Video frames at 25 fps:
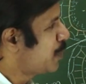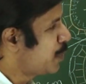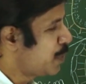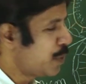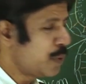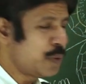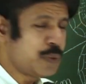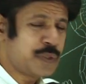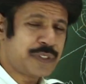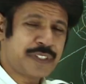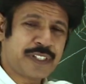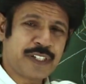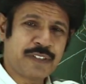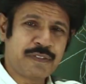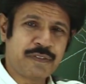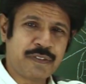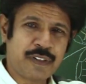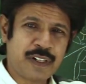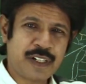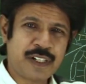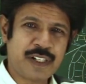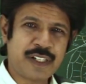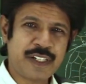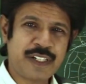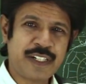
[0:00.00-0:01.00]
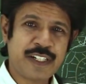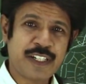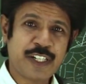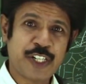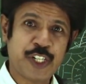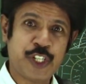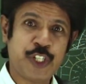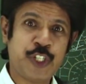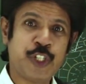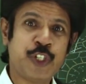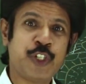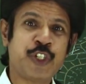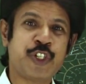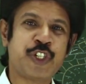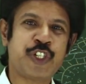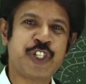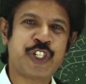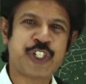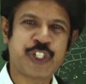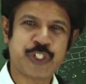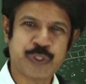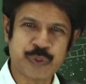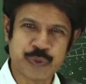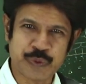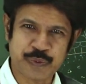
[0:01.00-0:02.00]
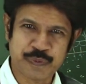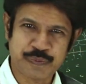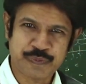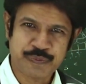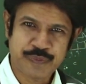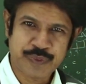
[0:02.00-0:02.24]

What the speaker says: you use the word nutritive,